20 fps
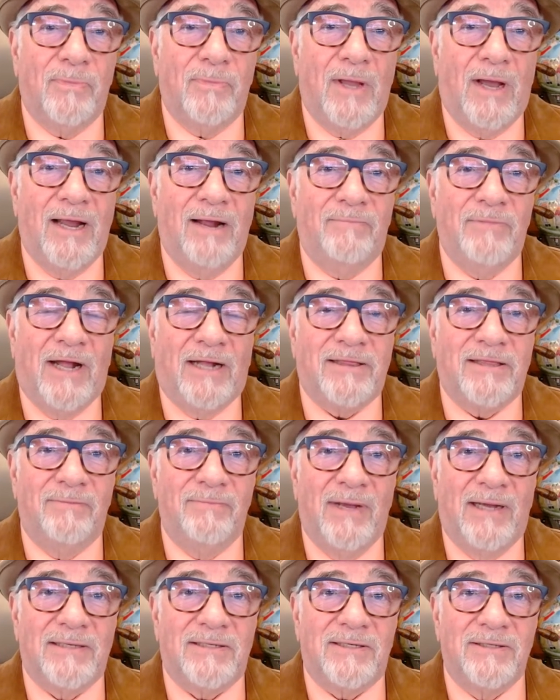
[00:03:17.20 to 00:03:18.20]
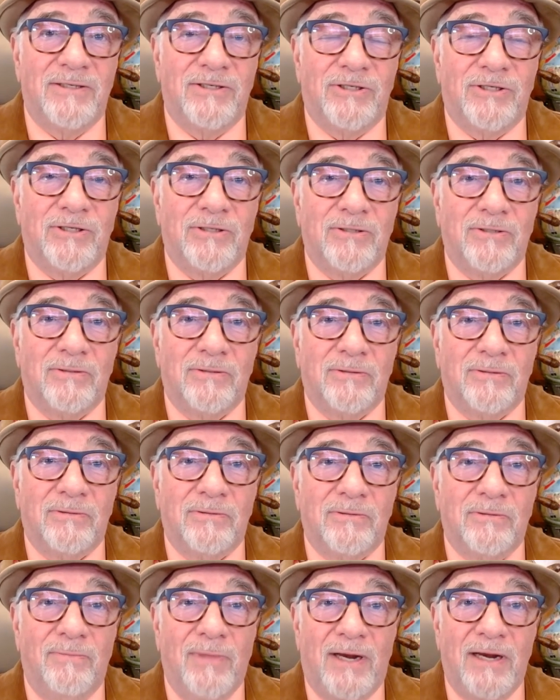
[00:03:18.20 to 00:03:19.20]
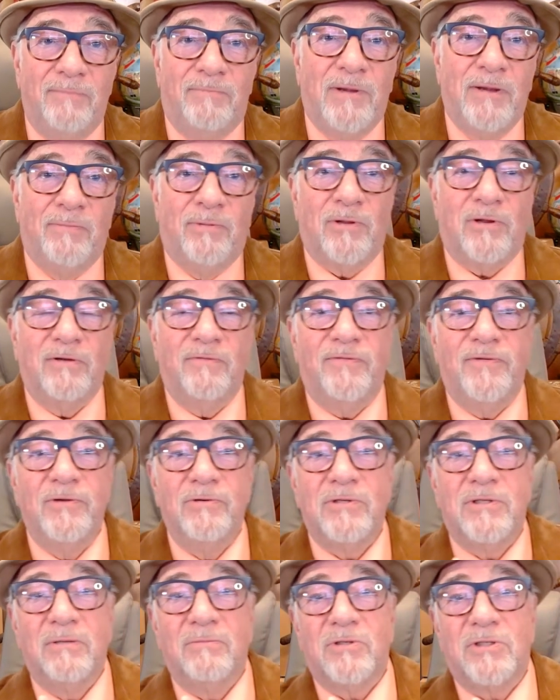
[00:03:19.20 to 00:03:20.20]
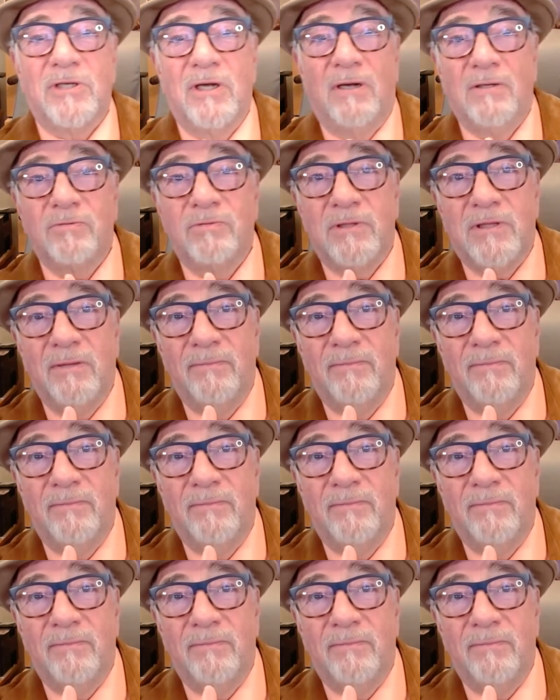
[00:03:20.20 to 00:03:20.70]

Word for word: I am not the message. Many people confuse themselves with the